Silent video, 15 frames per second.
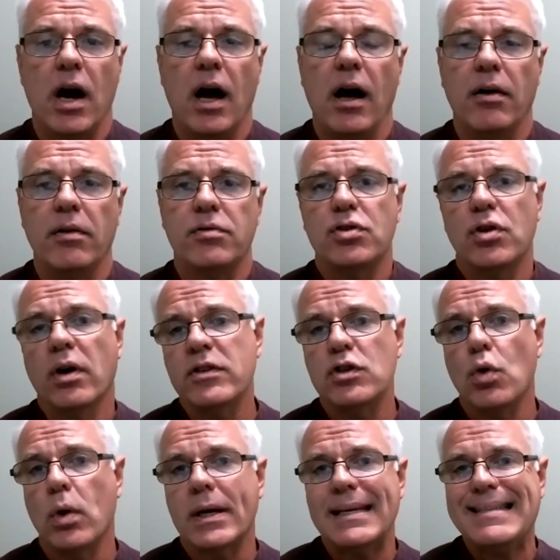uh,
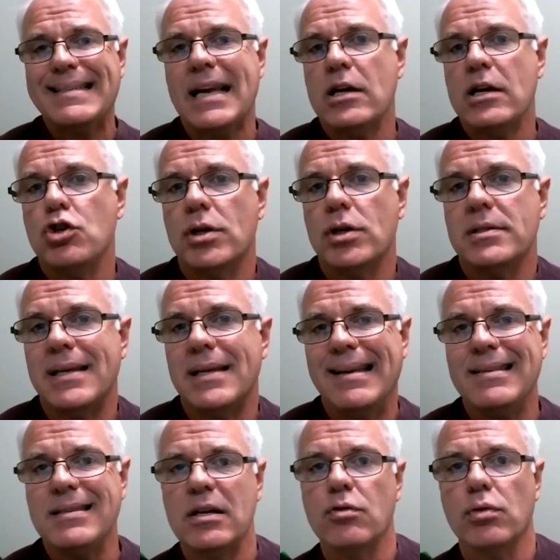service organizations
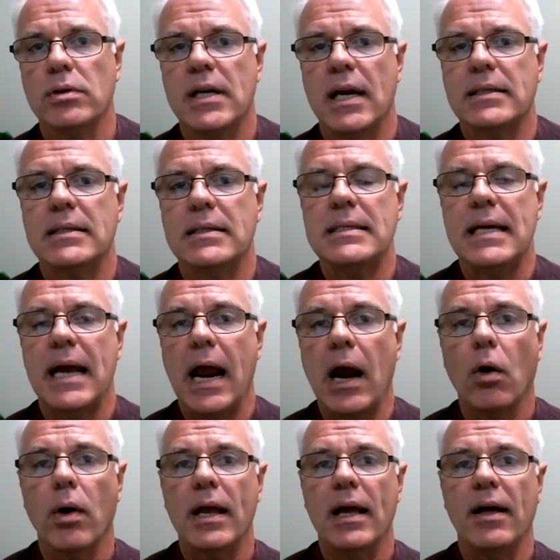in Central Texas
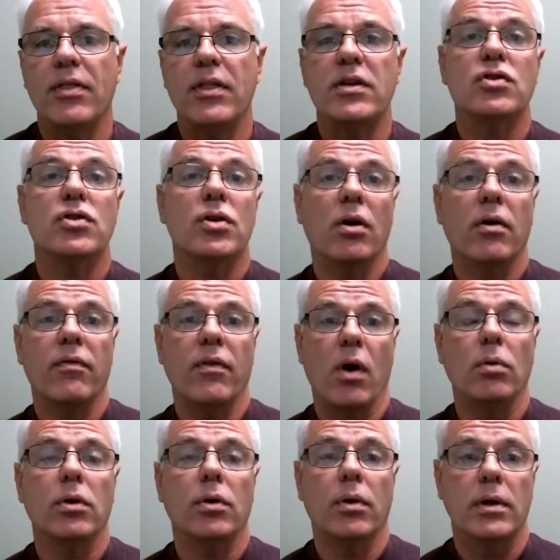area that serve
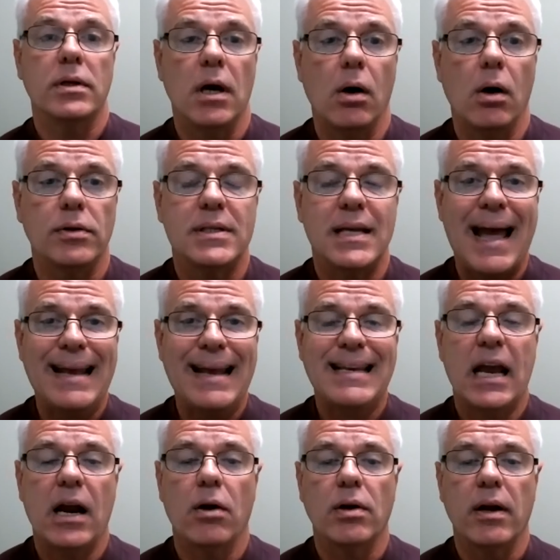older adults and
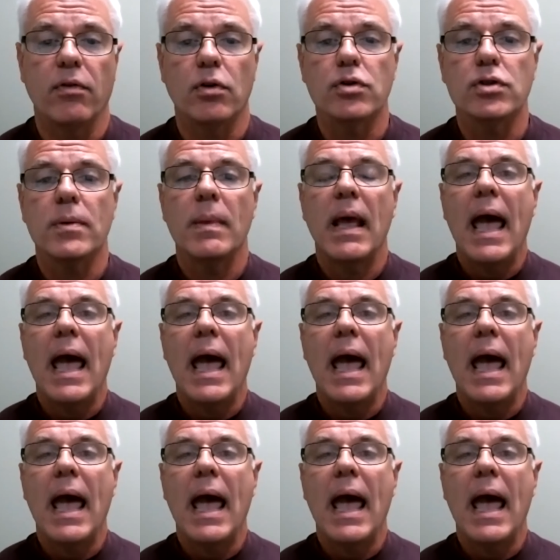caregivers.